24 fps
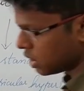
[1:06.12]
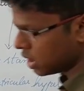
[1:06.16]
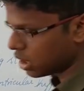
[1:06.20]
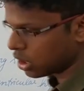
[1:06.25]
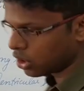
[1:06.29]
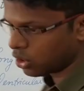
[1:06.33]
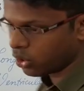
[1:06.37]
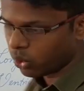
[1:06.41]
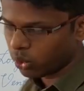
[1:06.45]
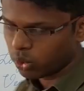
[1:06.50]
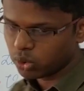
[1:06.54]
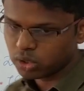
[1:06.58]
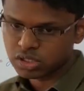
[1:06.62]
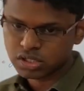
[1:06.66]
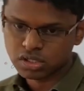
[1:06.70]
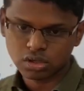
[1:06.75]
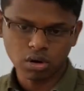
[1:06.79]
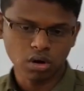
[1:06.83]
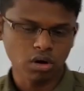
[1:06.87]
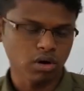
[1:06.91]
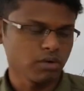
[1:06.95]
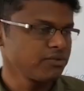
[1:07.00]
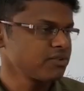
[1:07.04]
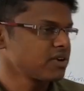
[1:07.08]
the goals
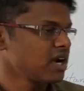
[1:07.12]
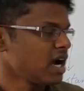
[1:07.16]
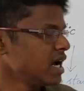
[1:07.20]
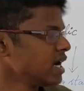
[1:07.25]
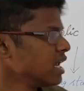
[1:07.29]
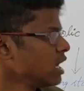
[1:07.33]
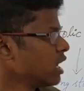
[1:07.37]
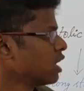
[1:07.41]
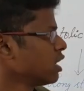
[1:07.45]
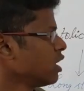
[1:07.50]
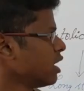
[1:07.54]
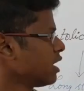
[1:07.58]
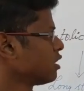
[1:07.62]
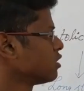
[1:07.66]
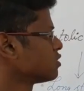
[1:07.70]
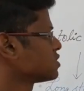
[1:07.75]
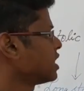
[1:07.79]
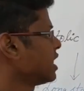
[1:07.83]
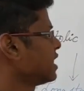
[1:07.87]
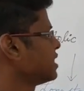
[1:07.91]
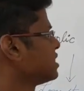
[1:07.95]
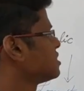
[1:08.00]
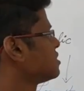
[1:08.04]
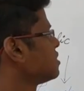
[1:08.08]
of cardiac
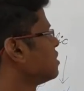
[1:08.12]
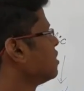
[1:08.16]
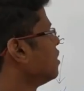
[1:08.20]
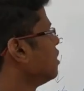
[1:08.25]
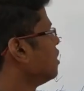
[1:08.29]
glycosides.